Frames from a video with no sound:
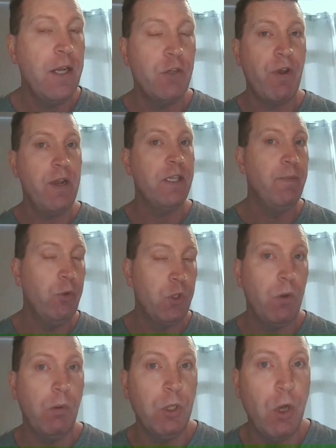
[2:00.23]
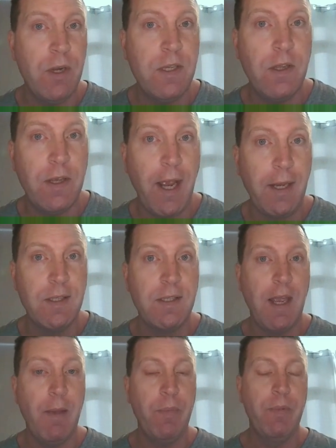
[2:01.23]
and it's ready to upload into the
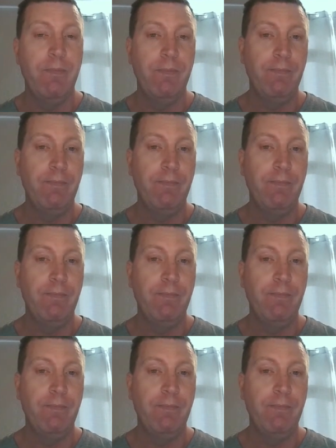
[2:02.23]
next step.